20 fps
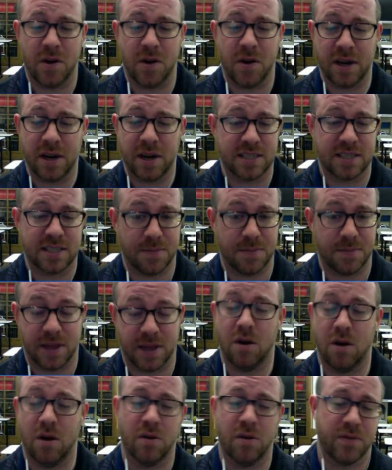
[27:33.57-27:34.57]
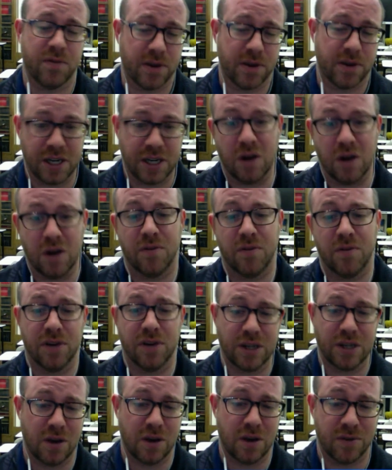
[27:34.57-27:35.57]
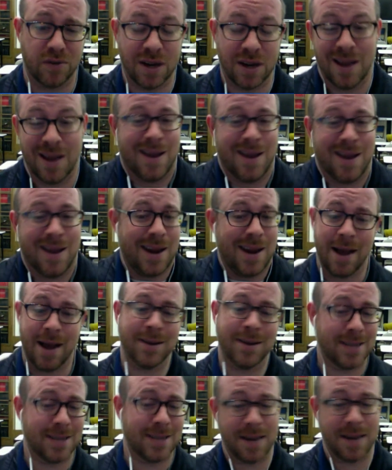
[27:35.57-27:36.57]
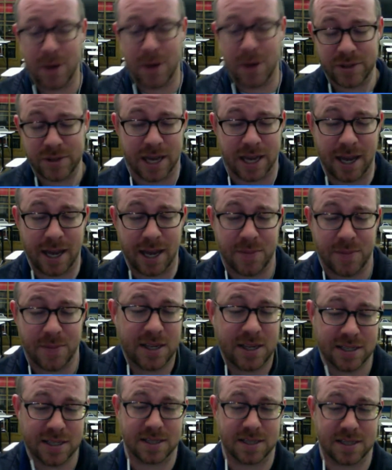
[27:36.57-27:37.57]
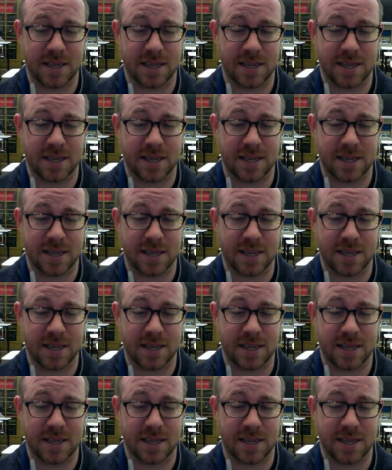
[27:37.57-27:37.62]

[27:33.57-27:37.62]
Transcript: I just hit play over and over and over, and now I can tie a bow tie. I mean, it's just like,